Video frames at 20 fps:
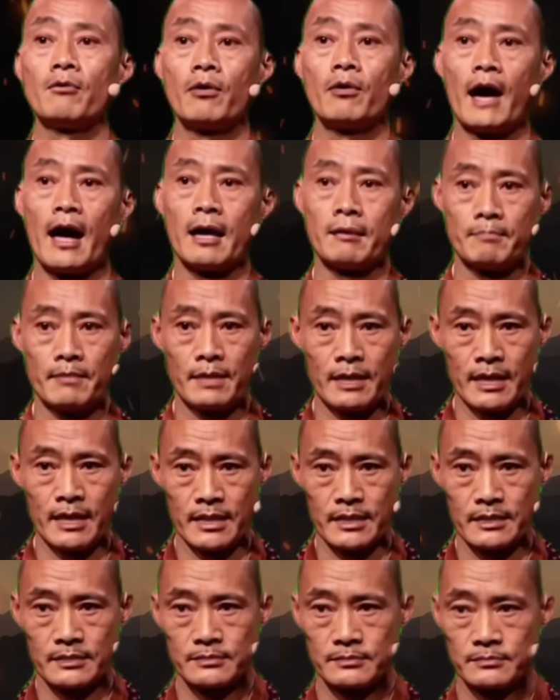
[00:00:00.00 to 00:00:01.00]
The one who
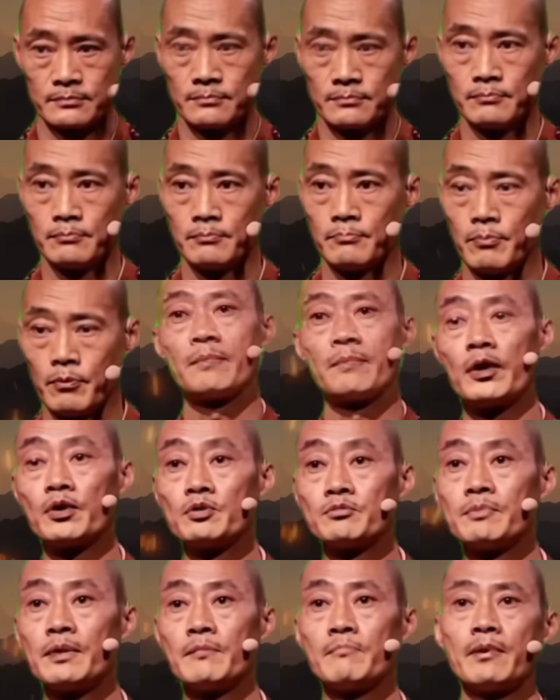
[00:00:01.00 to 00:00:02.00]
doesn't panic when
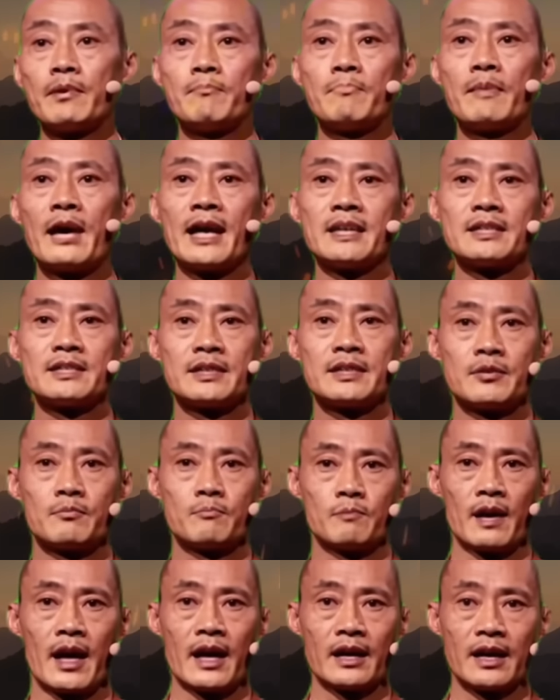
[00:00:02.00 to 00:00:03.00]
emotions get
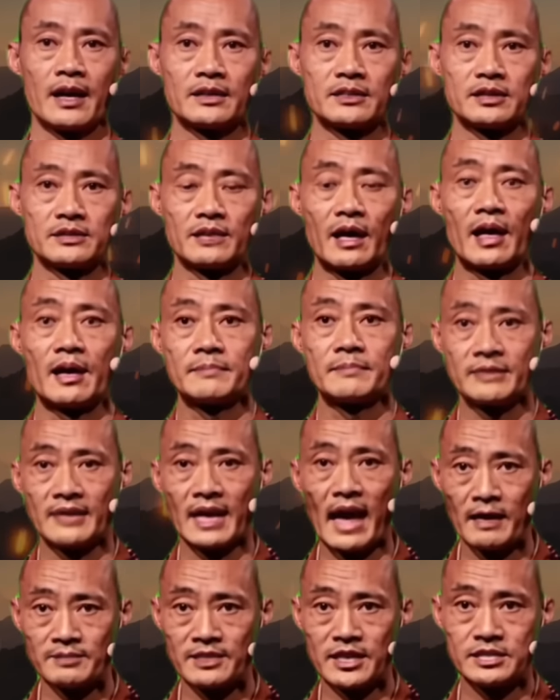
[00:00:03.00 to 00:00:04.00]
messy. The one
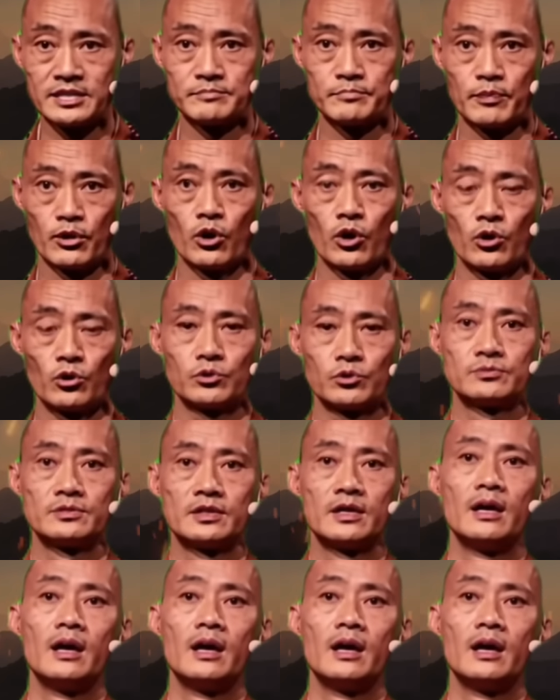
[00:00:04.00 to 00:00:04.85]
who makes you feel like you're